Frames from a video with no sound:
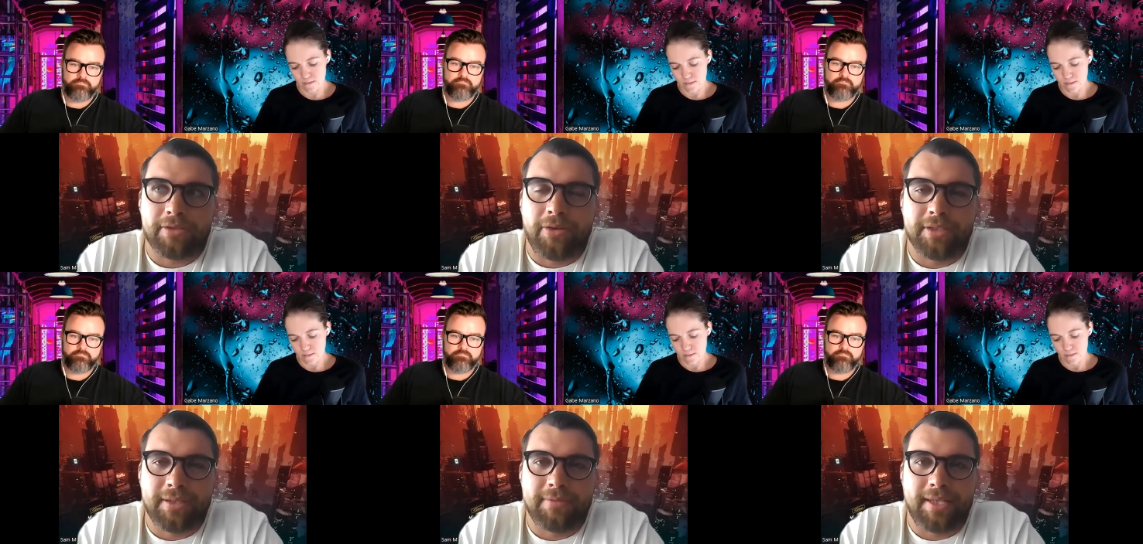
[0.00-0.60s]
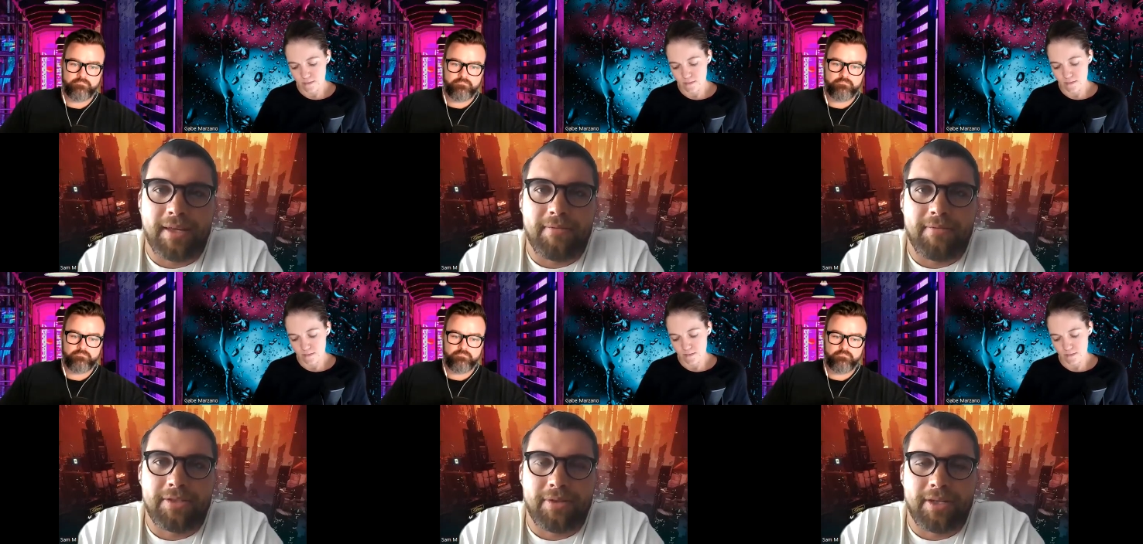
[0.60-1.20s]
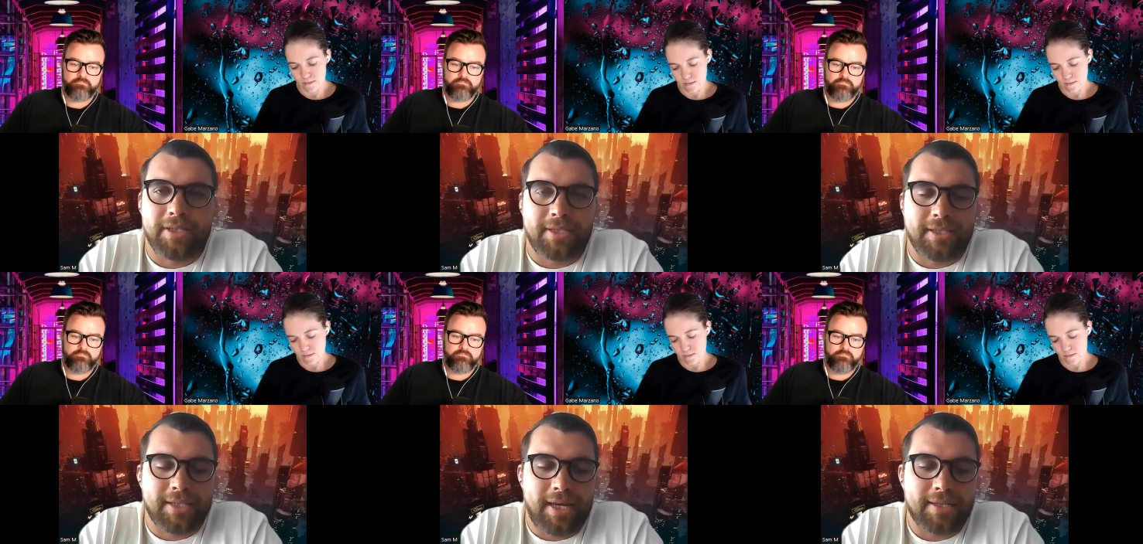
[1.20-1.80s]
Speaker 1: those concepts that we sort of
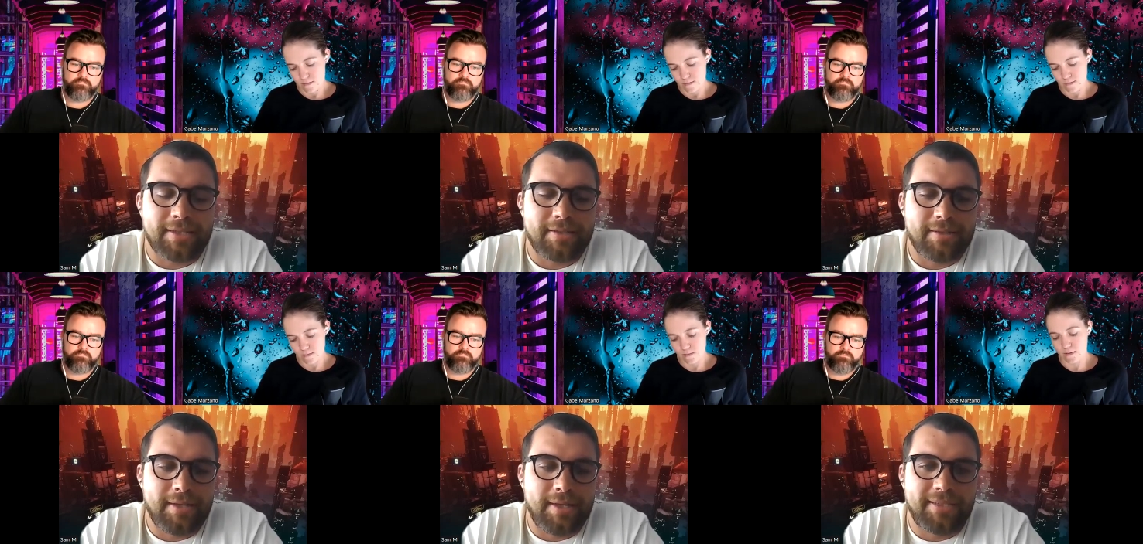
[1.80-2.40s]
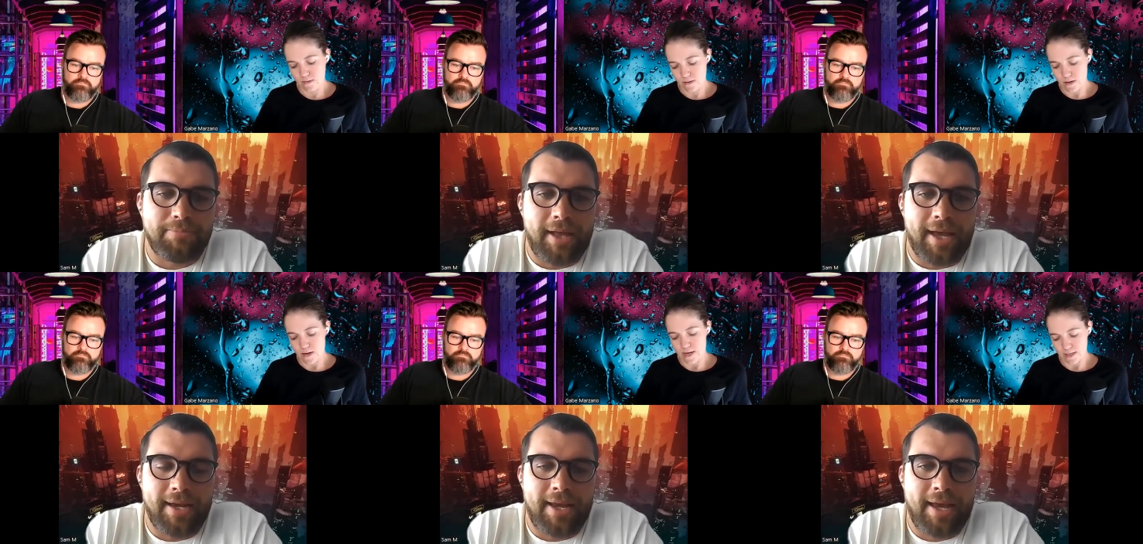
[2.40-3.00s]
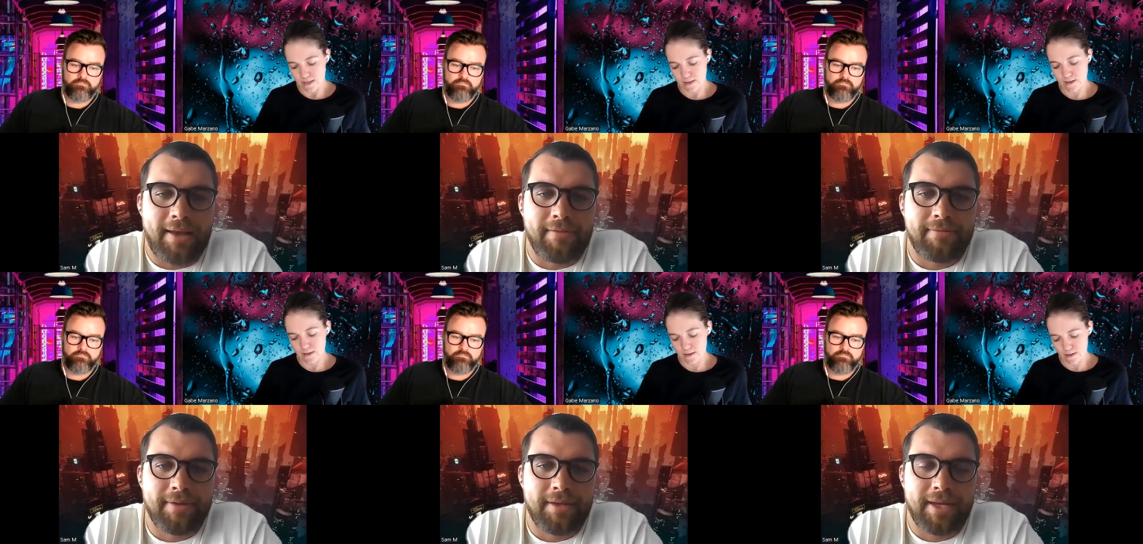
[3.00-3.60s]
just discussed into play nice. and how
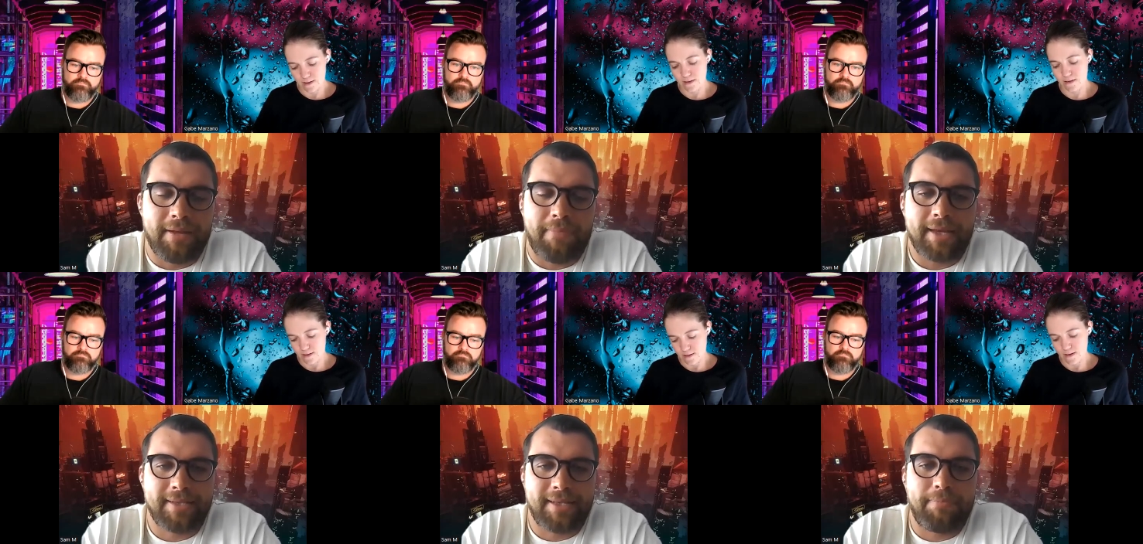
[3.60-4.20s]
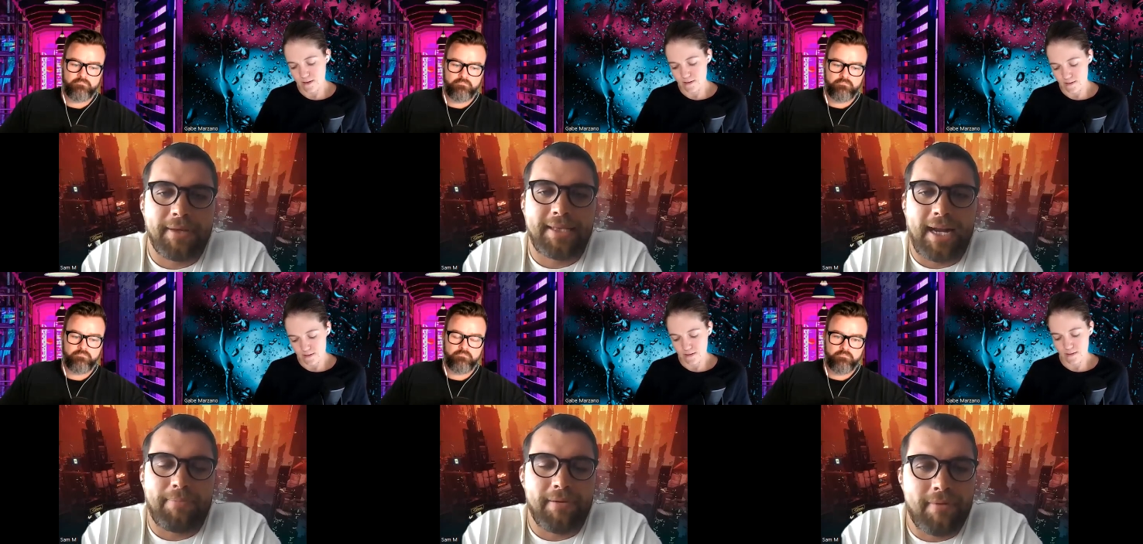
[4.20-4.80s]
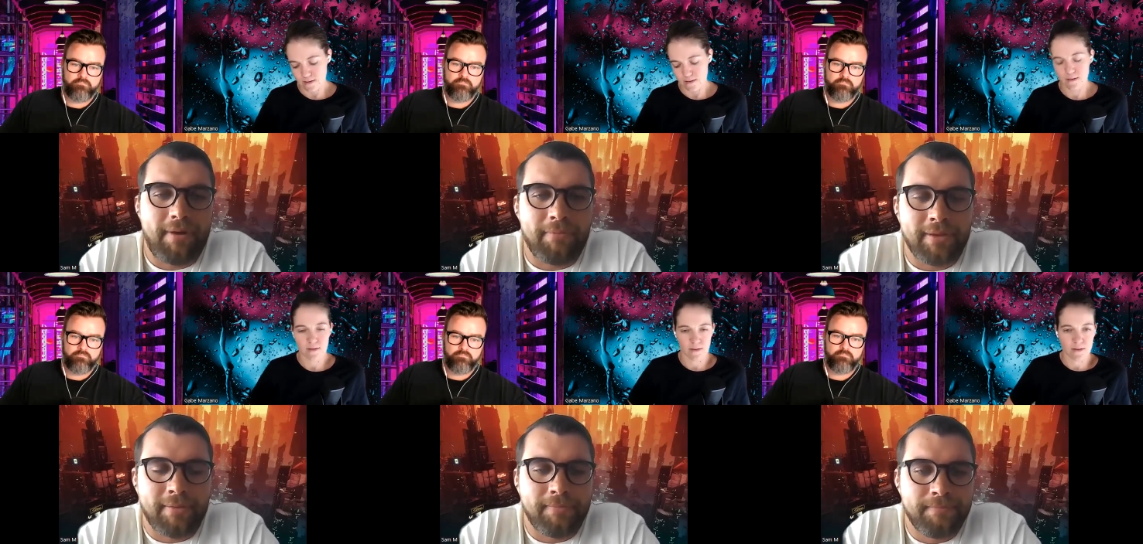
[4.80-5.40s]
you can basically pick that up and
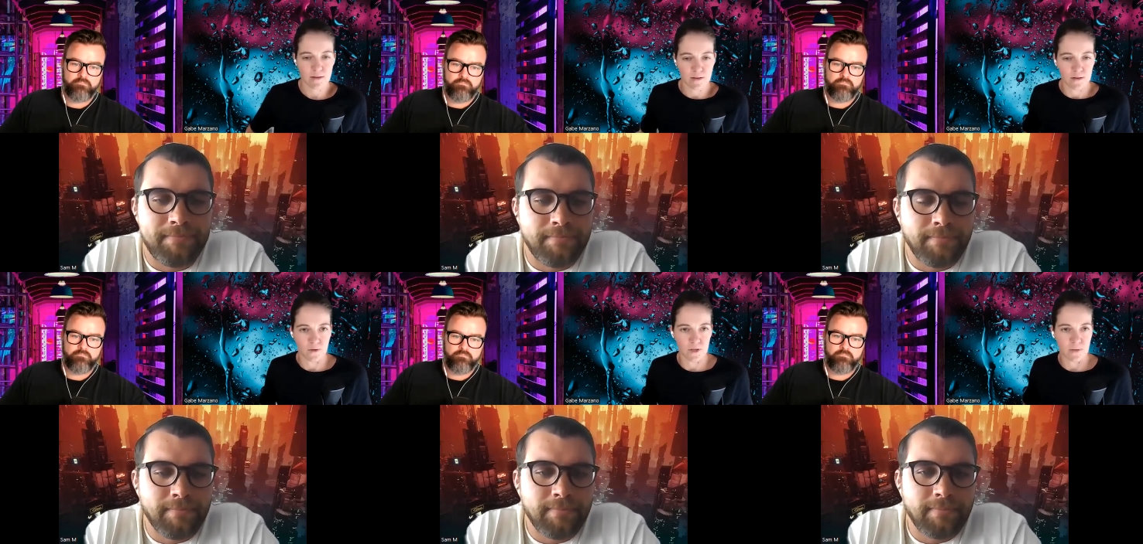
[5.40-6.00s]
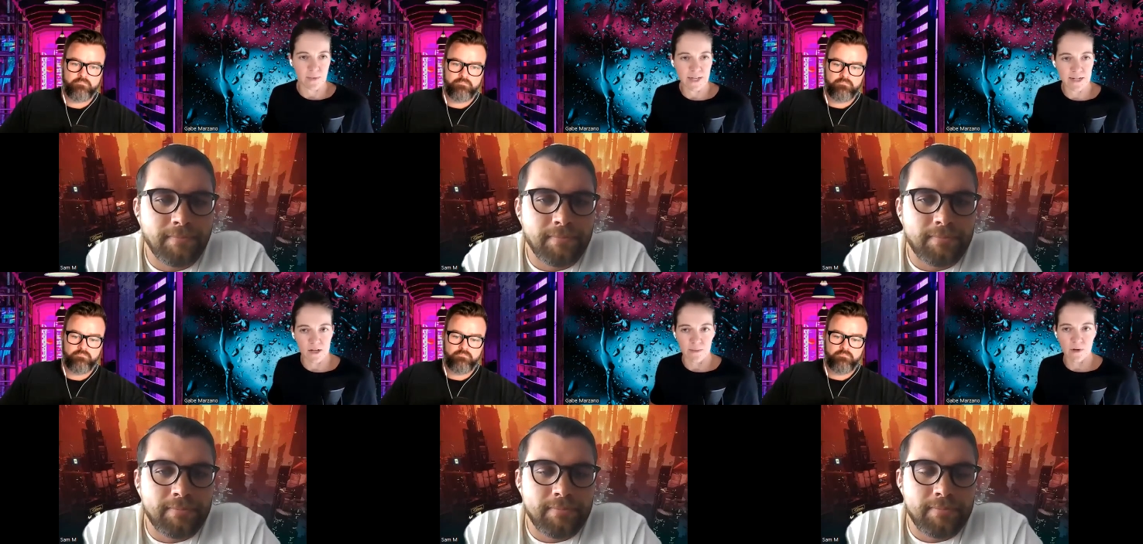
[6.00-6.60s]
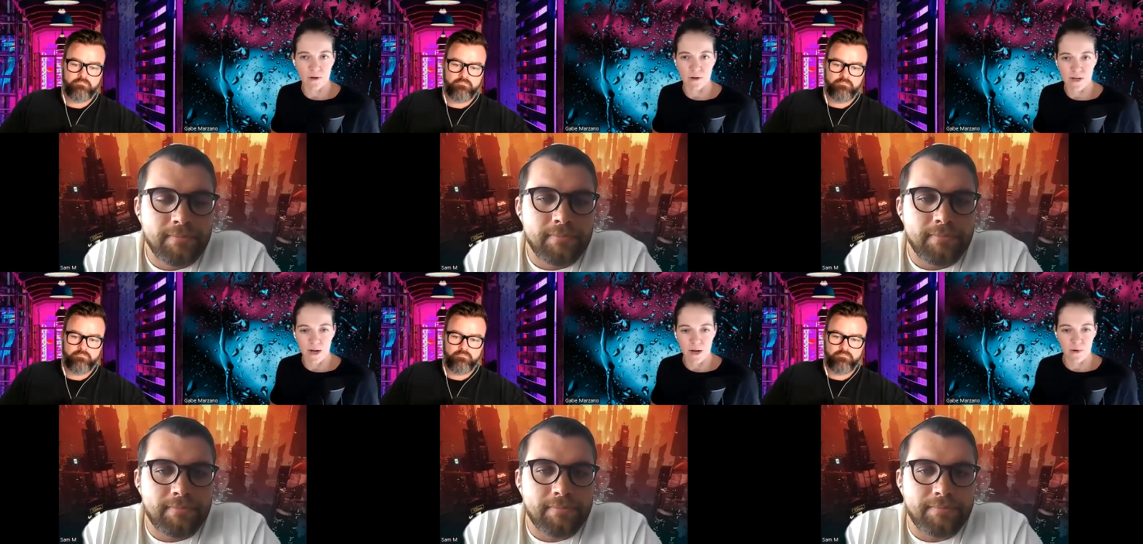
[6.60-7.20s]
run with it.
Speaker 2: Awesome. Is that
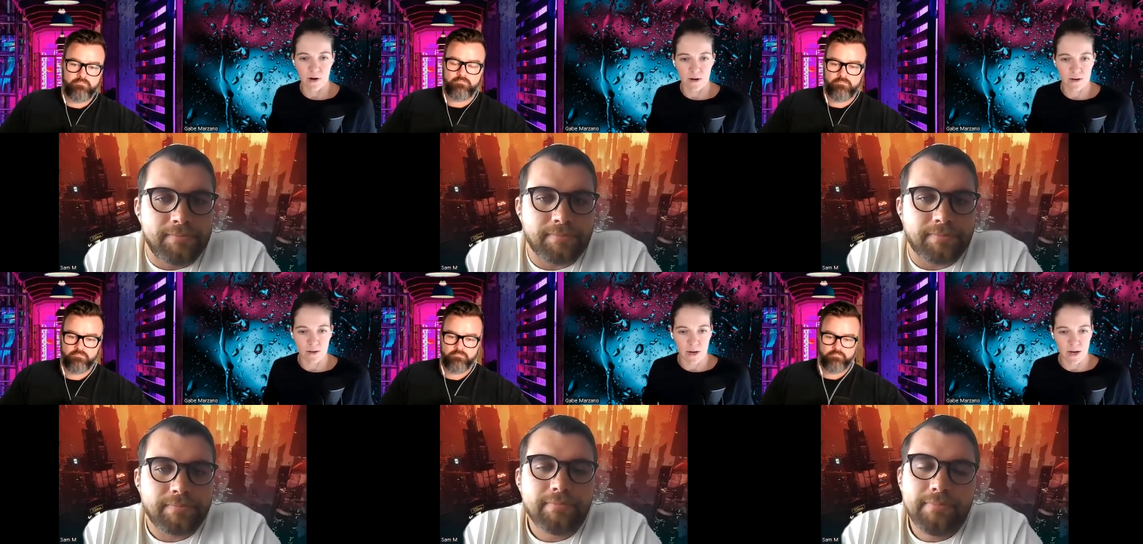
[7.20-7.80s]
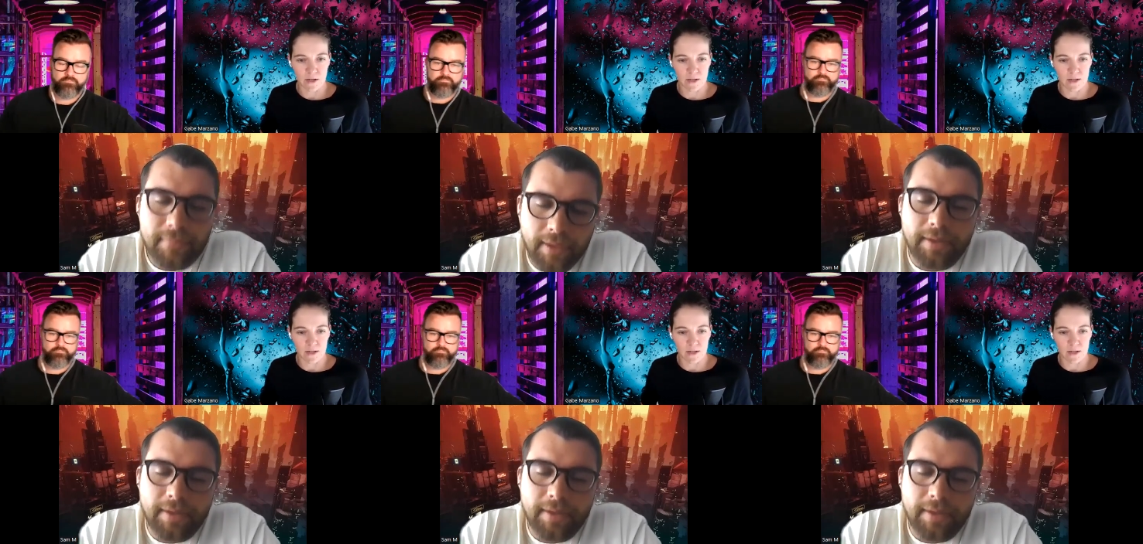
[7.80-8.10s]
CyberCon Canberra in March,